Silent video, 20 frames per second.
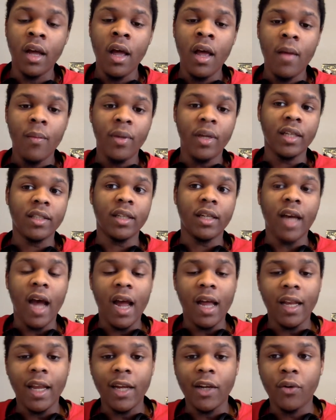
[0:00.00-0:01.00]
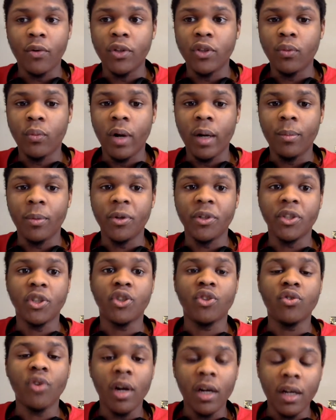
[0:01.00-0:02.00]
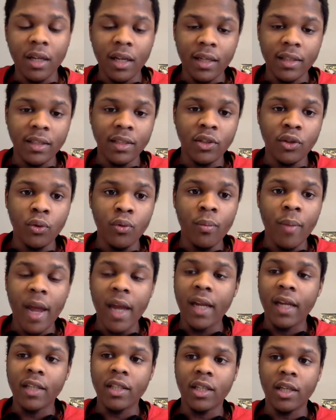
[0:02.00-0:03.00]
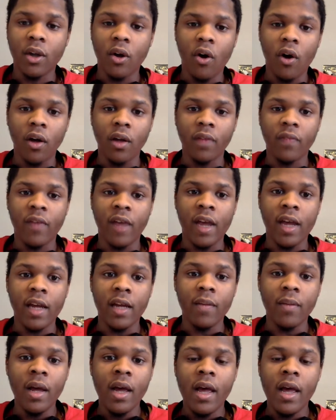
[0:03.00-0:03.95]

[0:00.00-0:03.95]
because a guy like Chris Webber is struggling to make it to the Hall of Fame,